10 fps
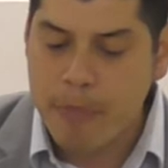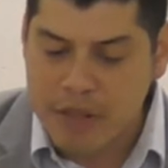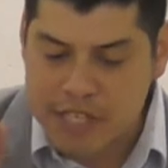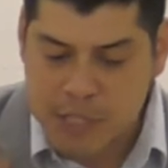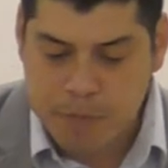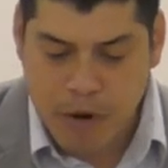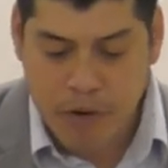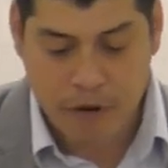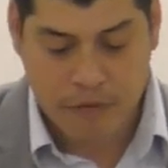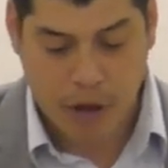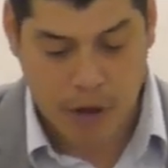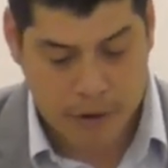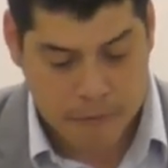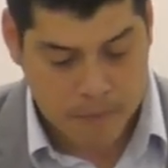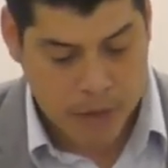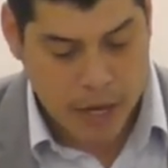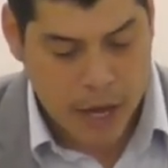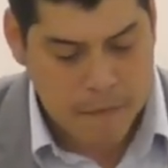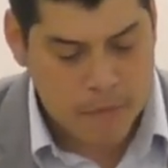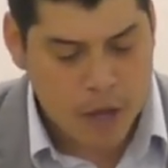by the spirit of God. Okay?